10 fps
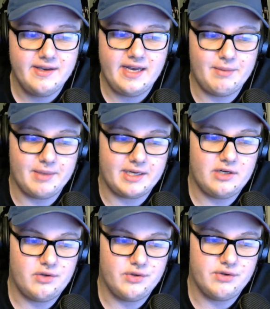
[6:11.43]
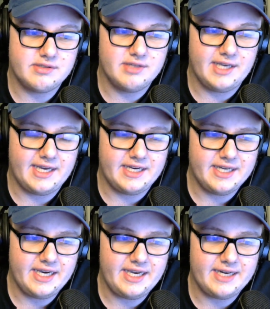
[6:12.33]
and I'm making all those late at
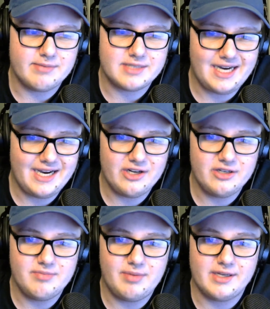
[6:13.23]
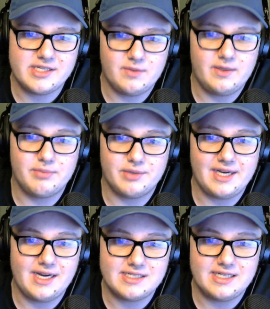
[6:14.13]
night, and I'm tired, but I still want to put
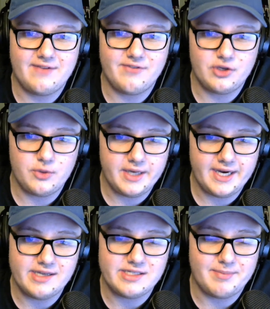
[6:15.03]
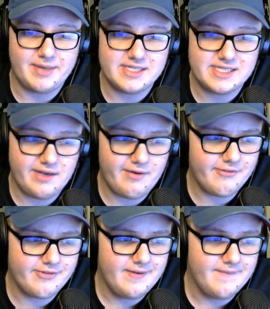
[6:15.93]
content out for you guys and myself.